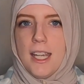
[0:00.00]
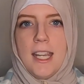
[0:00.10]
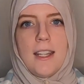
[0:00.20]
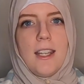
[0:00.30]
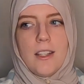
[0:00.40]

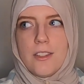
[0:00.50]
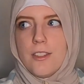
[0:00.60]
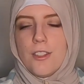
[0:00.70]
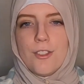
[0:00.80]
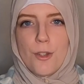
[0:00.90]
it
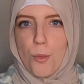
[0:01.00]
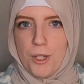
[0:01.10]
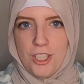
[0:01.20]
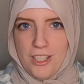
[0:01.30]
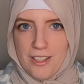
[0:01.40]
gets so
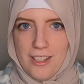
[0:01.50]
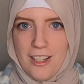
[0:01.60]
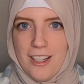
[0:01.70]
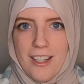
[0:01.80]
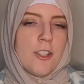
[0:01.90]
much easier.